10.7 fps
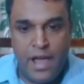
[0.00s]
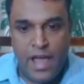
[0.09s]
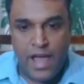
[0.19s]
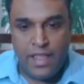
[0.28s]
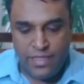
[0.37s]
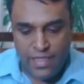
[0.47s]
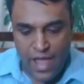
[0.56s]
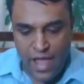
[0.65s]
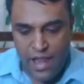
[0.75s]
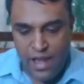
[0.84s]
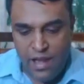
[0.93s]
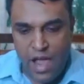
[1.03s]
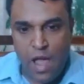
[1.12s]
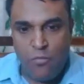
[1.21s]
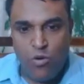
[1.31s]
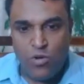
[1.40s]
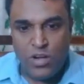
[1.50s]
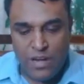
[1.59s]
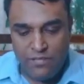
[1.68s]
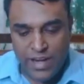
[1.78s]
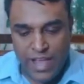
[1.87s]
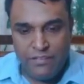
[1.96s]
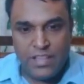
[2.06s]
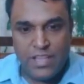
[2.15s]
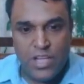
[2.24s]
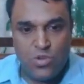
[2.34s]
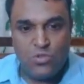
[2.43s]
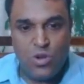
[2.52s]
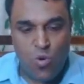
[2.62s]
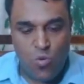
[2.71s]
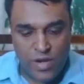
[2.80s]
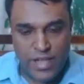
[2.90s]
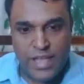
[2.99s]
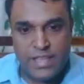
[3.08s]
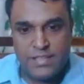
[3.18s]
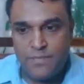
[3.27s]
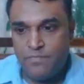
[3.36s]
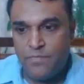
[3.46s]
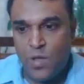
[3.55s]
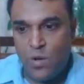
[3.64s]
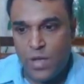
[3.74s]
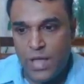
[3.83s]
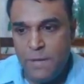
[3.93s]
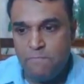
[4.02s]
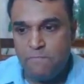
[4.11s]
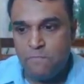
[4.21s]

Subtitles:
And then I'm going to convert everything into the lowercase. Okay.